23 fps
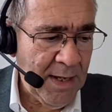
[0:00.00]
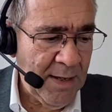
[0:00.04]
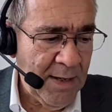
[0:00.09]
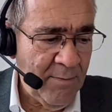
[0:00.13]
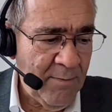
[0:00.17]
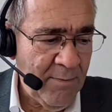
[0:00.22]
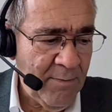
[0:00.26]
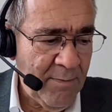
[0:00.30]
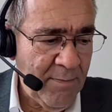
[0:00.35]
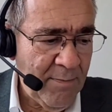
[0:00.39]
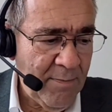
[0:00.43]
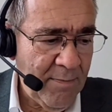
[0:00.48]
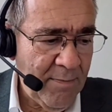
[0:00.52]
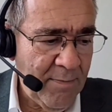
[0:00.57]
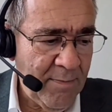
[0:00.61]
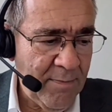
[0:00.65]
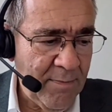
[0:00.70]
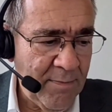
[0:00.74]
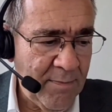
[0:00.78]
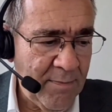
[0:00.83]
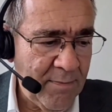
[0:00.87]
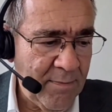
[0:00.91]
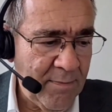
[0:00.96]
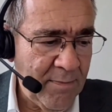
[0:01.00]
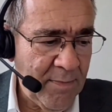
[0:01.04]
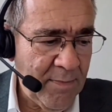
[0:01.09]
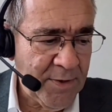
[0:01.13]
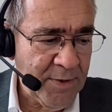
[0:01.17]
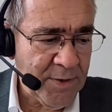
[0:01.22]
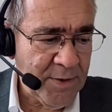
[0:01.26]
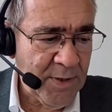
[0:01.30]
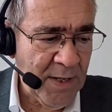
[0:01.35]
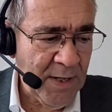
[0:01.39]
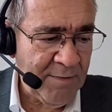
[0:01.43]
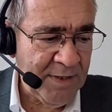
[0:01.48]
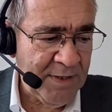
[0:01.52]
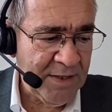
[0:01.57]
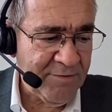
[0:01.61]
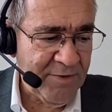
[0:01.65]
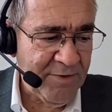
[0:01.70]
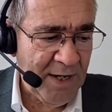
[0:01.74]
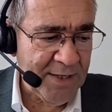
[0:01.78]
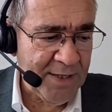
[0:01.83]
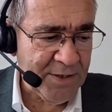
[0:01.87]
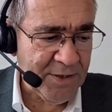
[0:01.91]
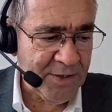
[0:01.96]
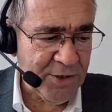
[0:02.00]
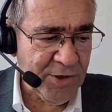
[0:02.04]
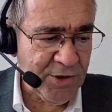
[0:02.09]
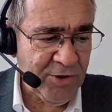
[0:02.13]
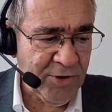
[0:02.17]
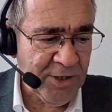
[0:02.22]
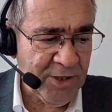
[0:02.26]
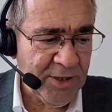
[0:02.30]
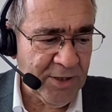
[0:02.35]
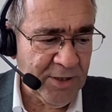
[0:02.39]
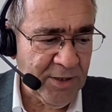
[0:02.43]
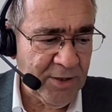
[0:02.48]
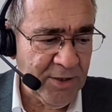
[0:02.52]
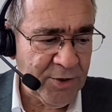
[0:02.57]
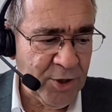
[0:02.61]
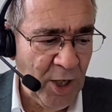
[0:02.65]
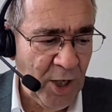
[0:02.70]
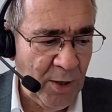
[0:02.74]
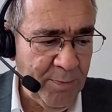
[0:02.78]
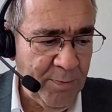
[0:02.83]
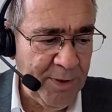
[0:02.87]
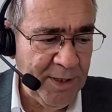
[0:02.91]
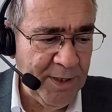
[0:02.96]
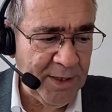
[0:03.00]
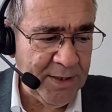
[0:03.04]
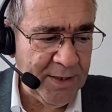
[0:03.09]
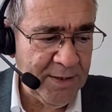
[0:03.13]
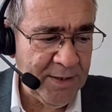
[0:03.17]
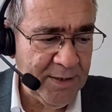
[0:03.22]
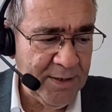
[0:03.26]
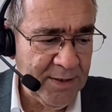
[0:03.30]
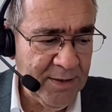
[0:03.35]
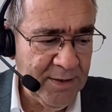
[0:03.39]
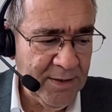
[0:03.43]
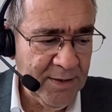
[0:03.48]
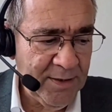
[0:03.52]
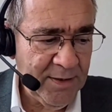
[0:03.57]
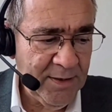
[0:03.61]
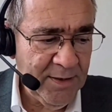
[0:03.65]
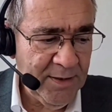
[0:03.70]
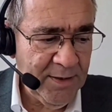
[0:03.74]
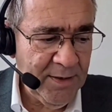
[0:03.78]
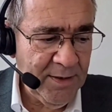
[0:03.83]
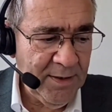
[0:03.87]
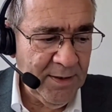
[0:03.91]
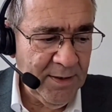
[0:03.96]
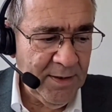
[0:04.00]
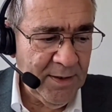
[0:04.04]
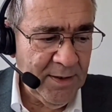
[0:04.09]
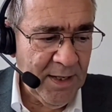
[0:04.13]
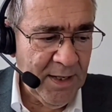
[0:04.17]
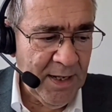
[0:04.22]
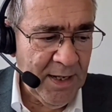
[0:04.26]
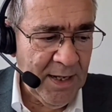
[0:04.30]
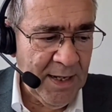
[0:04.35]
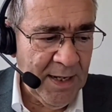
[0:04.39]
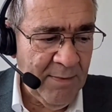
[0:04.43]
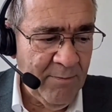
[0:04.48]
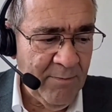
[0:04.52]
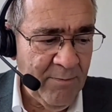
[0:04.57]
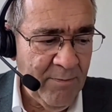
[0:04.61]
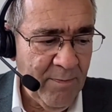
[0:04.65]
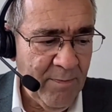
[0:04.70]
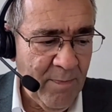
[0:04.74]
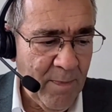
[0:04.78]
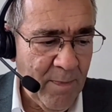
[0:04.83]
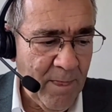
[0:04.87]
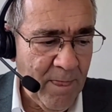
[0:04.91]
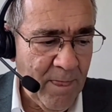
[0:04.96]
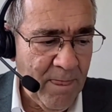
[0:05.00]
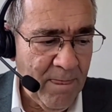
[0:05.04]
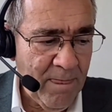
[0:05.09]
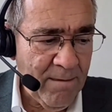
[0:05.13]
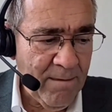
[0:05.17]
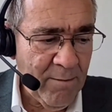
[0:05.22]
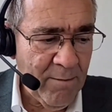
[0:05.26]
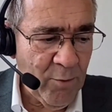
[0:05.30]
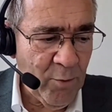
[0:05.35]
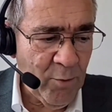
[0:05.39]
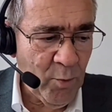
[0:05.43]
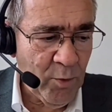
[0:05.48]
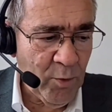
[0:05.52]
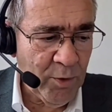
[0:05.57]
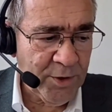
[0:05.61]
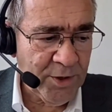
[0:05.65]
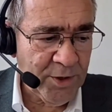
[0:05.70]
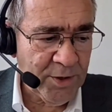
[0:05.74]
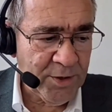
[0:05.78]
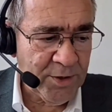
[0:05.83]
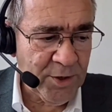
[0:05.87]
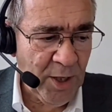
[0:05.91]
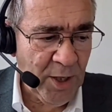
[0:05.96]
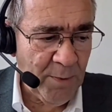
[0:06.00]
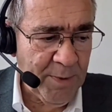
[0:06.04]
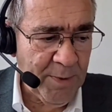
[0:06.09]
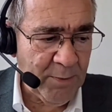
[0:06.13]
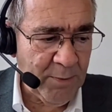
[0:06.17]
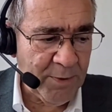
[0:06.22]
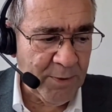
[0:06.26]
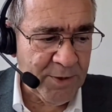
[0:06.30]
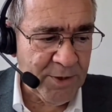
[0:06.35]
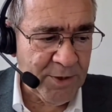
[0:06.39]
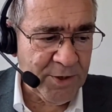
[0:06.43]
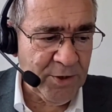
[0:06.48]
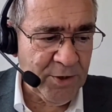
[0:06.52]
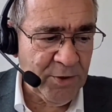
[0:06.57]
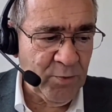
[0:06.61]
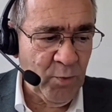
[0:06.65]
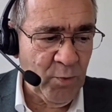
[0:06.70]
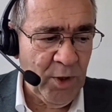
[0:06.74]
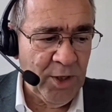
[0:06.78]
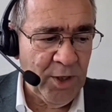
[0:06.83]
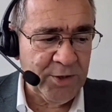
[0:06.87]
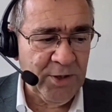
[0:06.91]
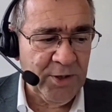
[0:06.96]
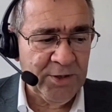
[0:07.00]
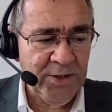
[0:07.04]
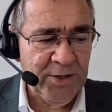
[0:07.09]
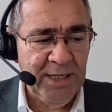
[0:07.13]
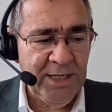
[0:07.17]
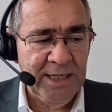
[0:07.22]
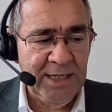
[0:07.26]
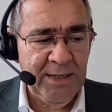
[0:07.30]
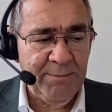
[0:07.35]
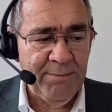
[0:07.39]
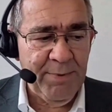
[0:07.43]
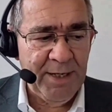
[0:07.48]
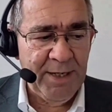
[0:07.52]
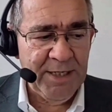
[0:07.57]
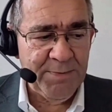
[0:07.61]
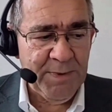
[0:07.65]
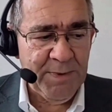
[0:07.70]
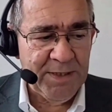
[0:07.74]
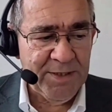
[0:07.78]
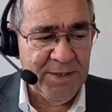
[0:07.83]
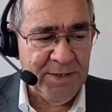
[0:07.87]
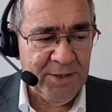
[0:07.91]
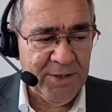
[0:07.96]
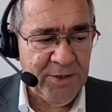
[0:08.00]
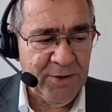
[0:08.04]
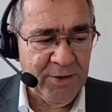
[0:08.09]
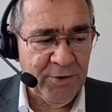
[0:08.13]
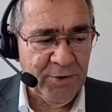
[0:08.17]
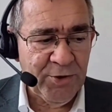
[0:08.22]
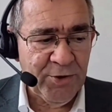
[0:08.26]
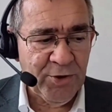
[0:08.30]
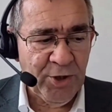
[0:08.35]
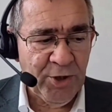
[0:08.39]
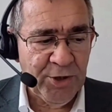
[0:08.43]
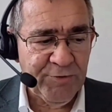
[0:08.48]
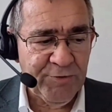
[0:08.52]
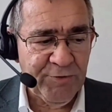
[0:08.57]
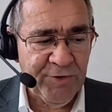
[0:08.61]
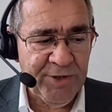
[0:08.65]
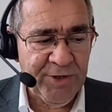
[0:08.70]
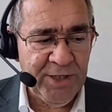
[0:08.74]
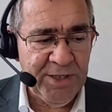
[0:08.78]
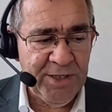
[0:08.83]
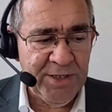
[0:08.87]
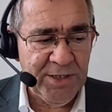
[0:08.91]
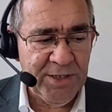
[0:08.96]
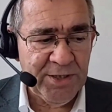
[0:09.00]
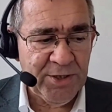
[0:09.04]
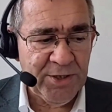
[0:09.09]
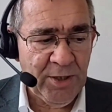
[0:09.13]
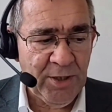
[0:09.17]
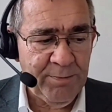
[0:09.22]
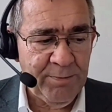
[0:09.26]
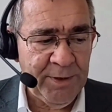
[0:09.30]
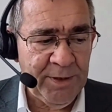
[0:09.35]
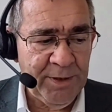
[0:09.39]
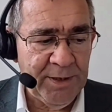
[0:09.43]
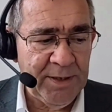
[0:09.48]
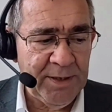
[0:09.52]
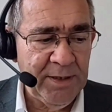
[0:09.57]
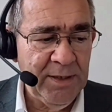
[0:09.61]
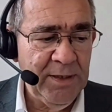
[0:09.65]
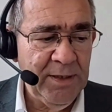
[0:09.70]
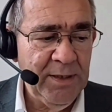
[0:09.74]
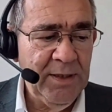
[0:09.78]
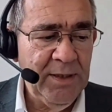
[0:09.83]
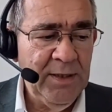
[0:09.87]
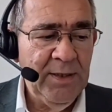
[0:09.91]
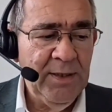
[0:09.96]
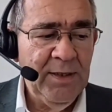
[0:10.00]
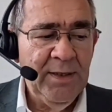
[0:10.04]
do you have any advice considering a topic? Would a topic which a student works on a daily basis be considered a good choice for a thesis topic?